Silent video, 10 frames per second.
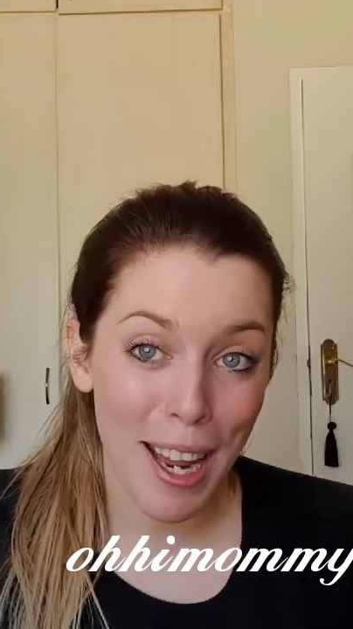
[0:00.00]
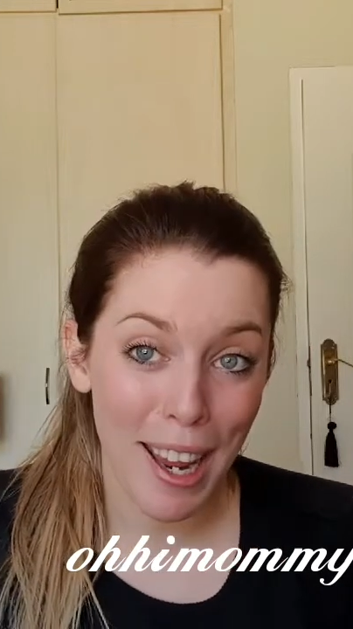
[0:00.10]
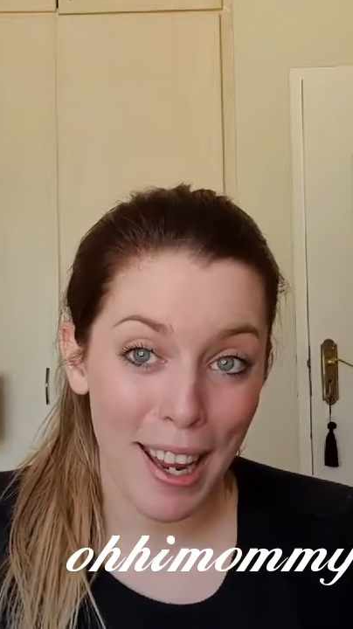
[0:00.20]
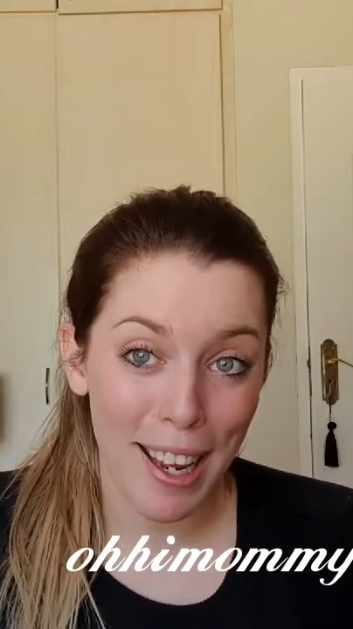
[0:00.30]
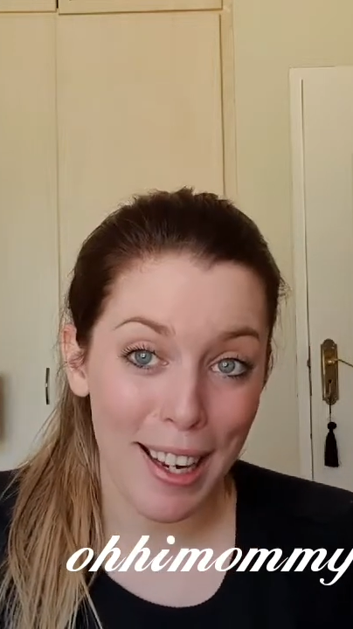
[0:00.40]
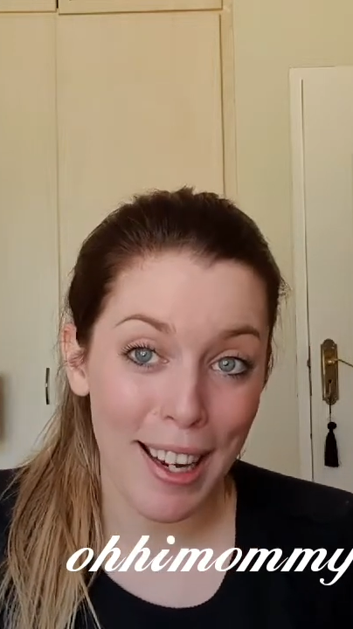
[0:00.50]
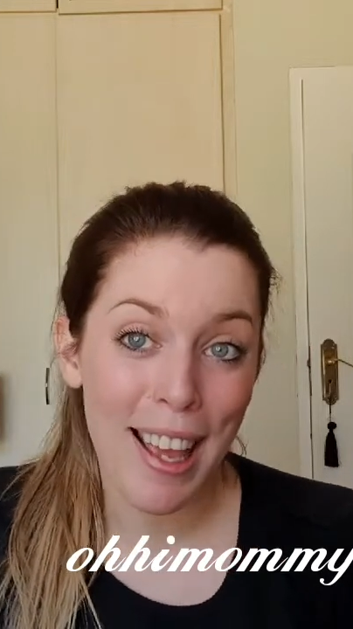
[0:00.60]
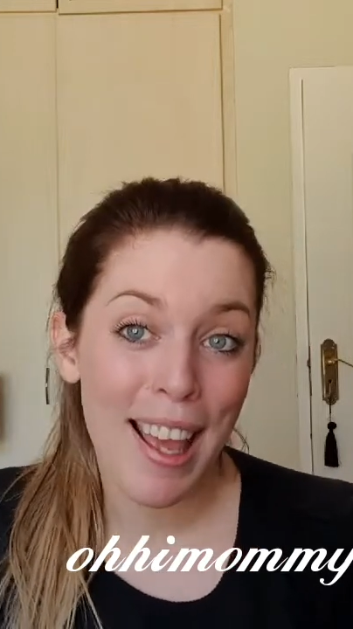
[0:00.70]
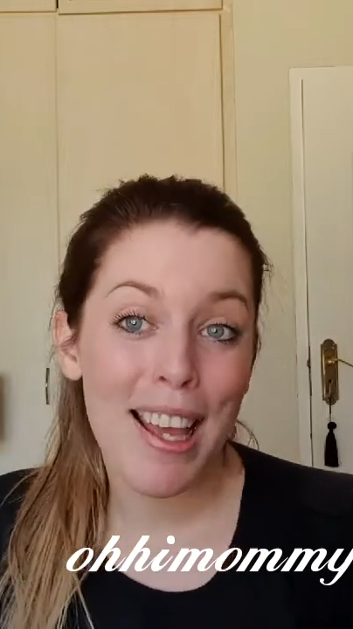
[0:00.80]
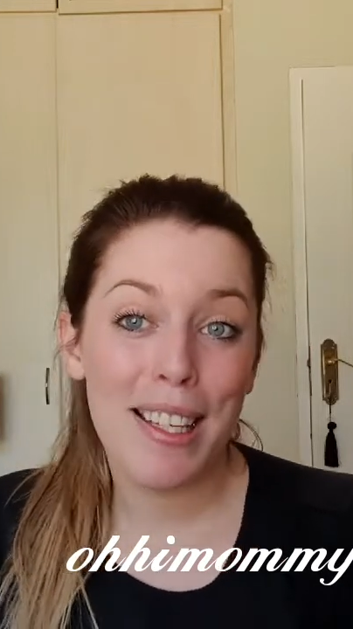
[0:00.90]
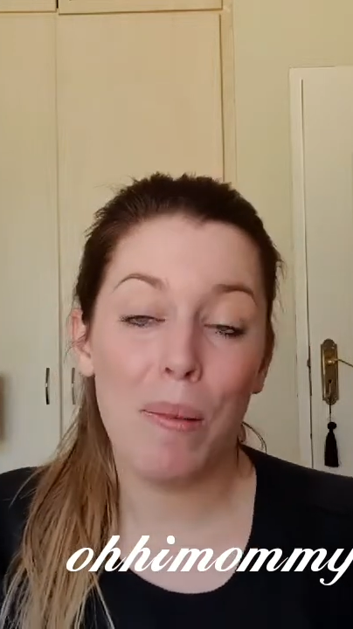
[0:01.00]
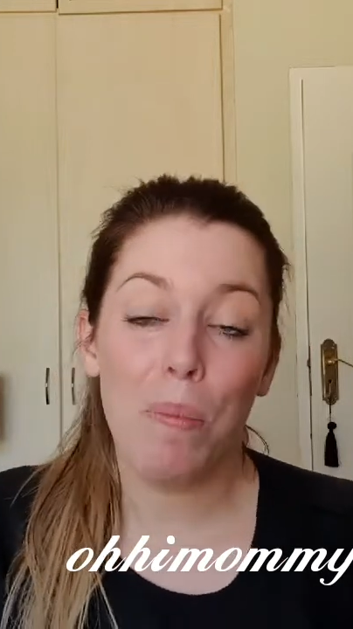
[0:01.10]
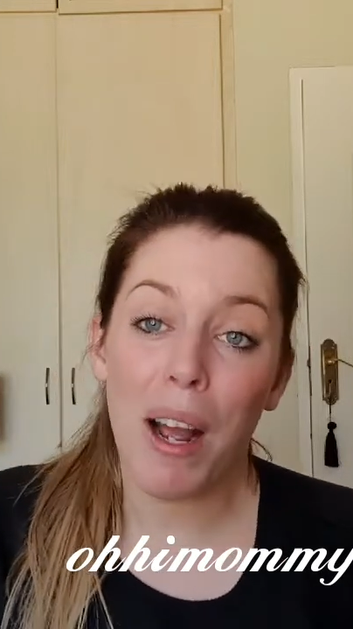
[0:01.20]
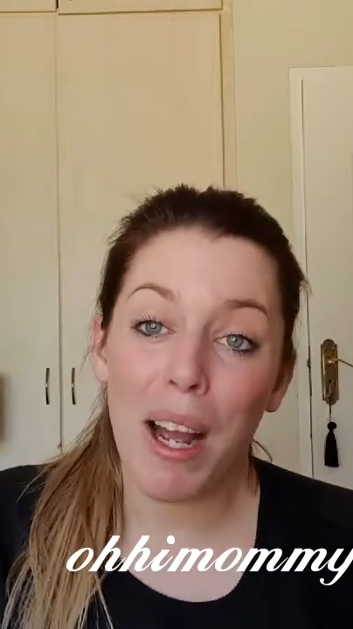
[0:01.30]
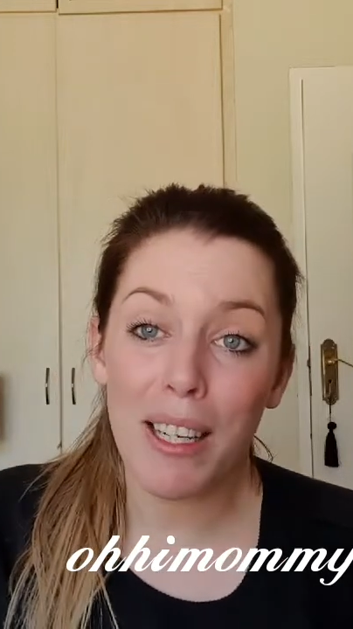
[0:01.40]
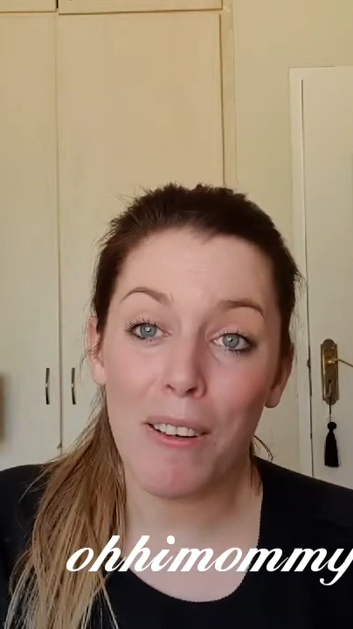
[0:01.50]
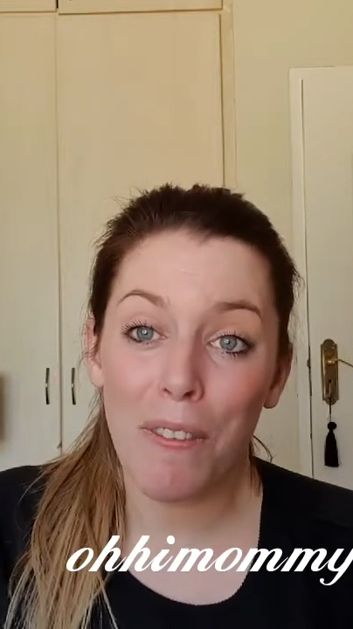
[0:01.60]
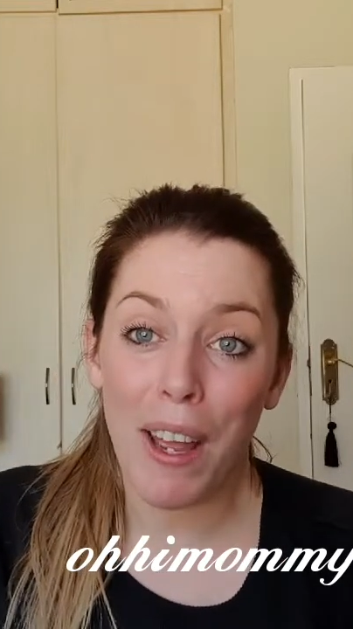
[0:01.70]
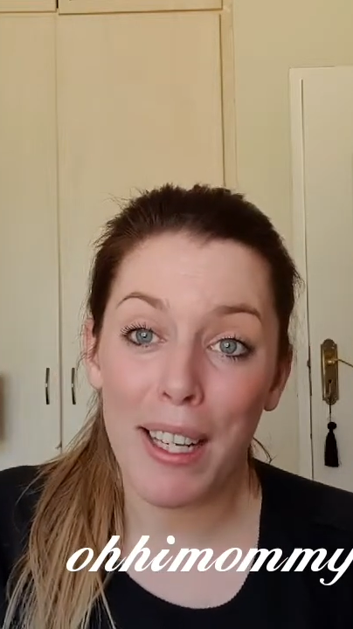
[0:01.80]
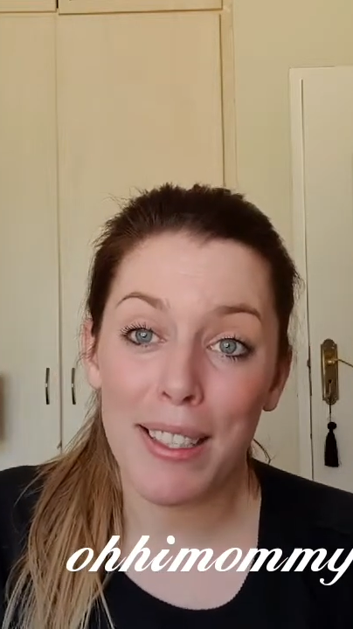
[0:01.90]
10 surprising
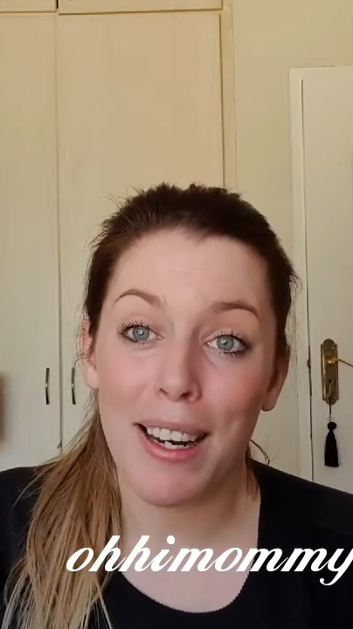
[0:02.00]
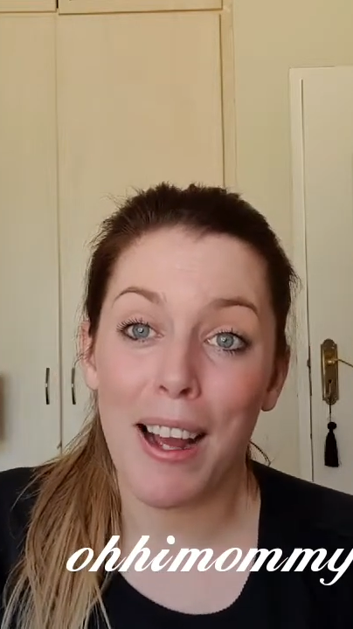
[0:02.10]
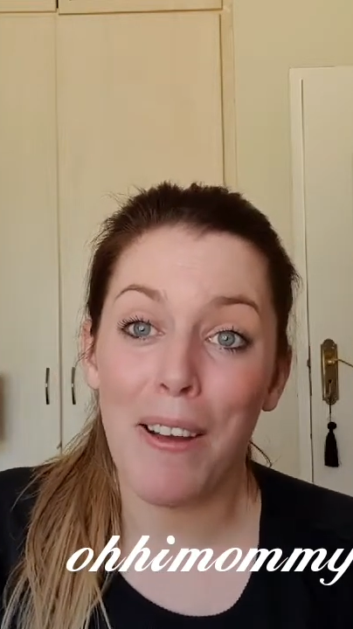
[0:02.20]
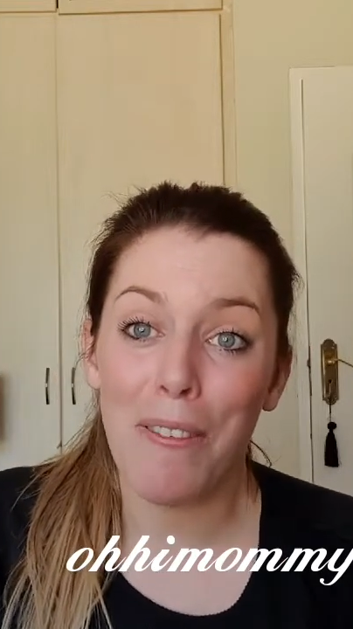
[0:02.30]
facts that I